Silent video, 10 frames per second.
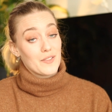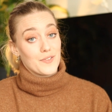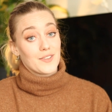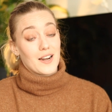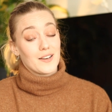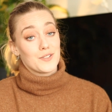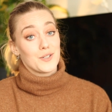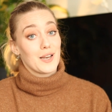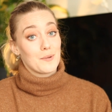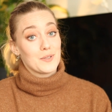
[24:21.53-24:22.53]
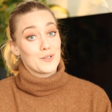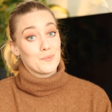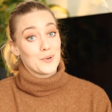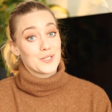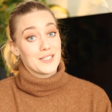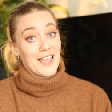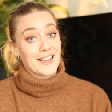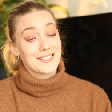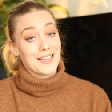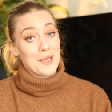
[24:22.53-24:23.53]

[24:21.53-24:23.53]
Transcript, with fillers: advent calendars you'd like me to unbox next.